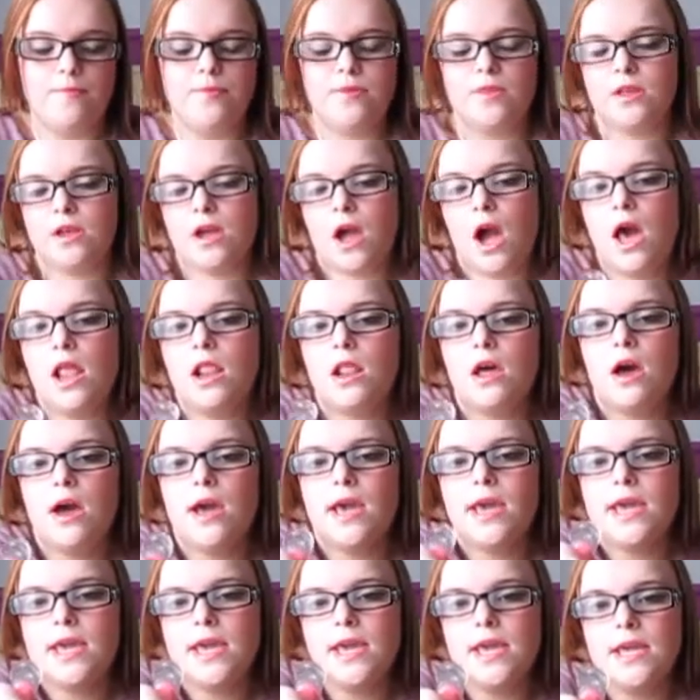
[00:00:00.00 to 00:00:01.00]
The colour
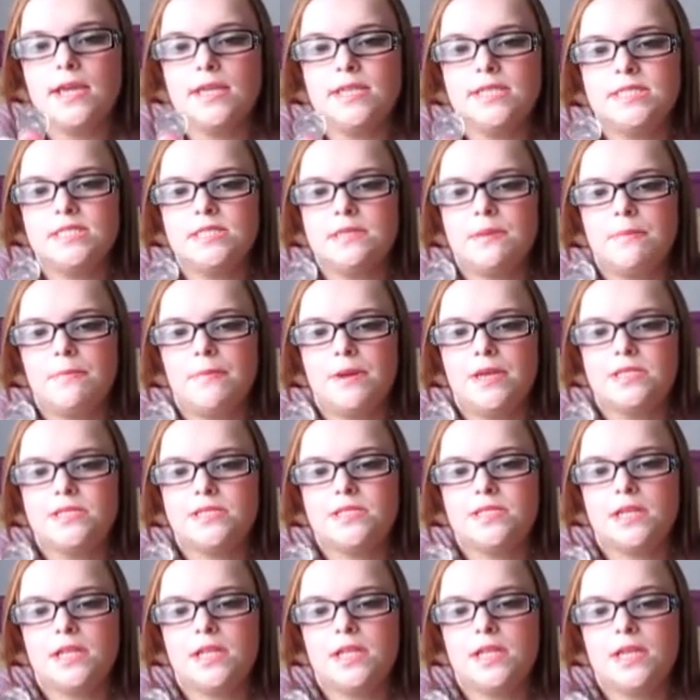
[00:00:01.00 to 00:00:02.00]
is
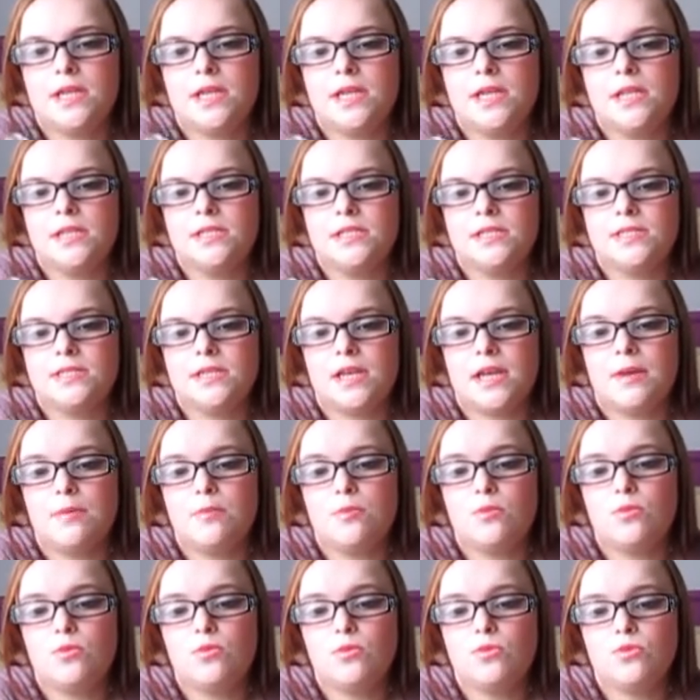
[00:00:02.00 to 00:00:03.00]
Domestically
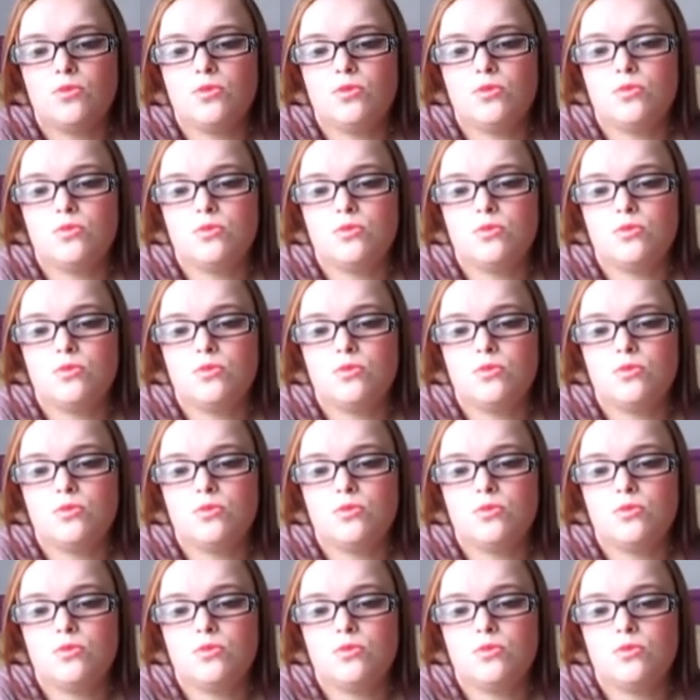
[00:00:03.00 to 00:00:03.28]
Disabled.